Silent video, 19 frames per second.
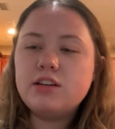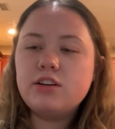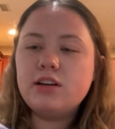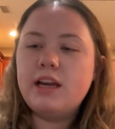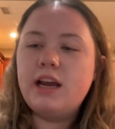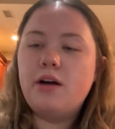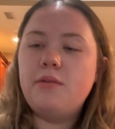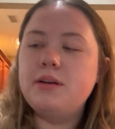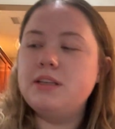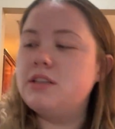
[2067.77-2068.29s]

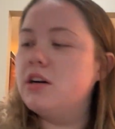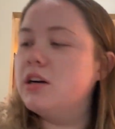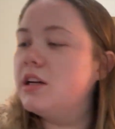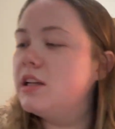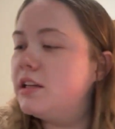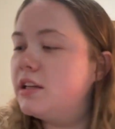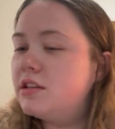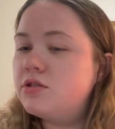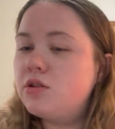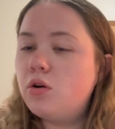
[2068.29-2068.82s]
literally how we started
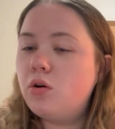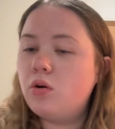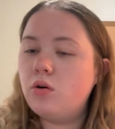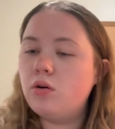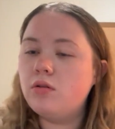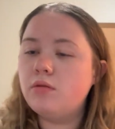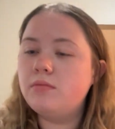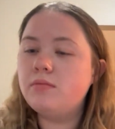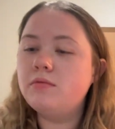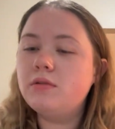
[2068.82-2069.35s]
this
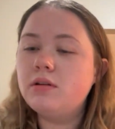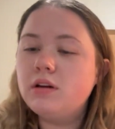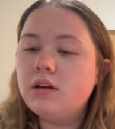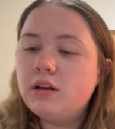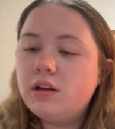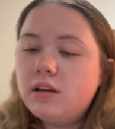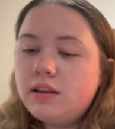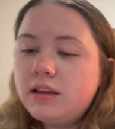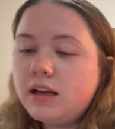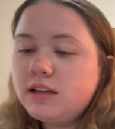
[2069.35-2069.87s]
whole.
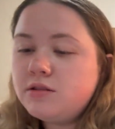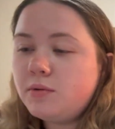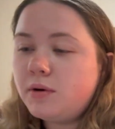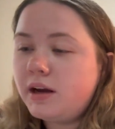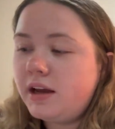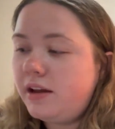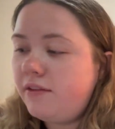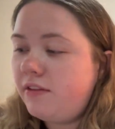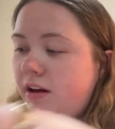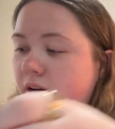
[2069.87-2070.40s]
That's why
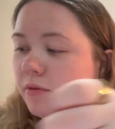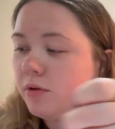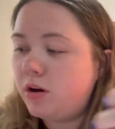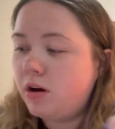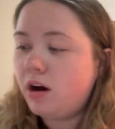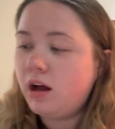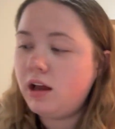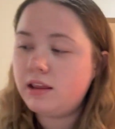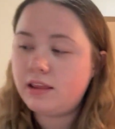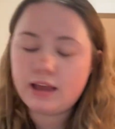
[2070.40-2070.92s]
I even
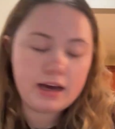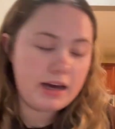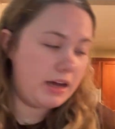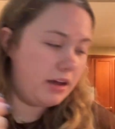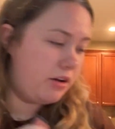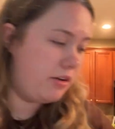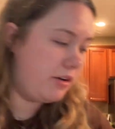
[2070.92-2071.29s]
got that.